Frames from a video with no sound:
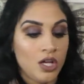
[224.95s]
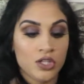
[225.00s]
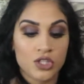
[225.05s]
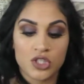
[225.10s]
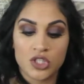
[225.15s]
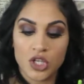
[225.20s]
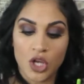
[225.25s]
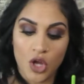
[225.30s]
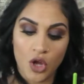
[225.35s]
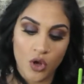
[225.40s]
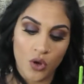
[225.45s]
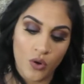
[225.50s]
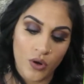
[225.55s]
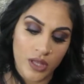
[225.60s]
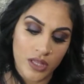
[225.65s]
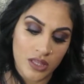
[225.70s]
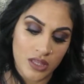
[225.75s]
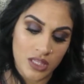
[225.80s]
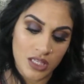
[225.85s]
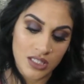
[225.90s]

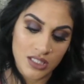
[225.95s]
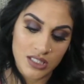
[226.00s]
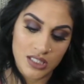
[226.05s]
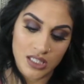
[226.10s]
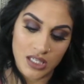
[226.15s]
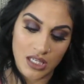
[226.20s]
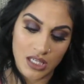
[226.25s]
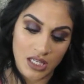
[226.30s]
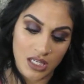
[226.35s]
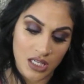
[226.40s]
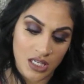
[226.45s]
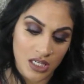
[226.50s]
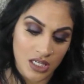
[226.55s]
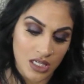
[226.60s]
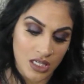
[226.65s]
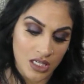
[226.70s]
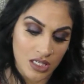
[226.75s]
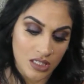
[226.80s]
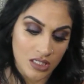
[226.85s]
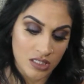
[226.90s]
So this
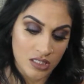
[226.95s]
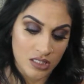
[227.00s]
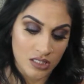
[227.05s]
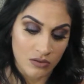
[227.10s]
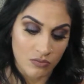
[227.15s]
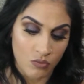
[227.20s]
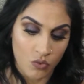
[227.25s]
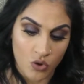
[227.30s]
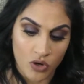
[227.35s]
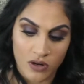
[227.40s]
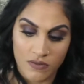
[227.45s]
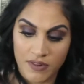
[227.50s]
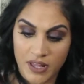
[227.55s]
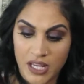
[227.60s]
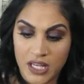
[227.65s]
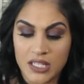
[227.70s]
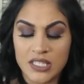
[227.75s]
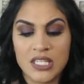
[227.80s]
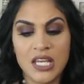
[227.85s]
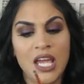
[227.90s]
is more of
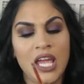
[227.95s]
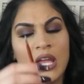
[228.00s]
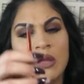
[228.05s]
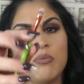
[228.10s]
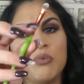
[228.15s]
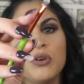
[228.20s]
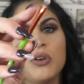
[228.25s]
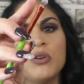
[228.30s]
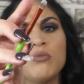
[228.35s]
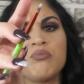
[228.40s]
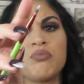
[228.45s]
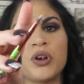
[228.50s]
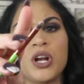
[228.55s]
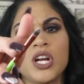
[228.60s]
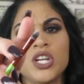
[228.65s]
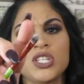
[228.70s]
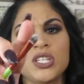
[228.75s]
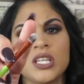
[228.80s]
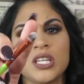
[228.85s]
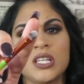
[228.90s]
like a tapered brush,